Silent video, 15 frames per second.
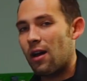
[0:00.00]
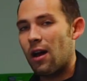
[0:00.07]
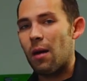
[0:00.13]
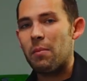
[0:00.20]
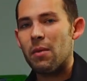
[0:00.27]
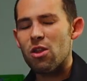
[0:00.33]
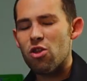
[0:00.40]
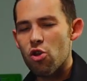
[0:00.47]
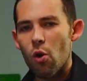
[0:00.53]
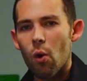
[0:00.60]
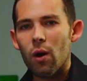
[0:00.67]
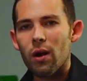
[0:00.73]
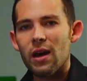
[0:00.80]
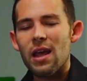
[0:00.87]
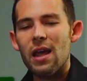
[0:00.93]
a
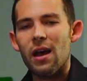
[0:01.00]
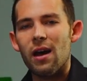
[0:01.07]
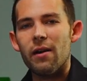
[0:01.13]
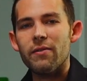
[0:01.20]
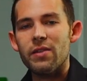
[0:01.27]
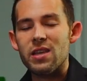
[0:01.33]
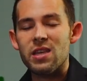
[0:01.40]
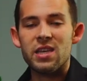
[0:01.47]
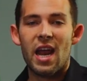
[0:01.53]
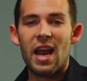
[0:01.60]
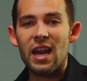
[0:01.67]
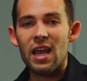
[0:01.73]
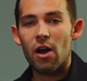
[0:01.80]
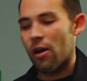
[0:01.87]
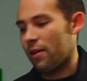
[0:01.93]
majority of the
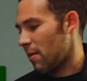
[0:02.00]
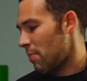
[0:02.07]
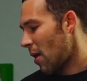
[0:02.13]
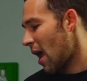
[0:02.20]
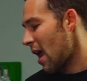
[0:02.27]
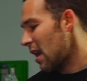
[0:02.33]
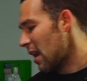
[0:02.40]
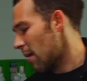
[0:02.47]
staining on the paint.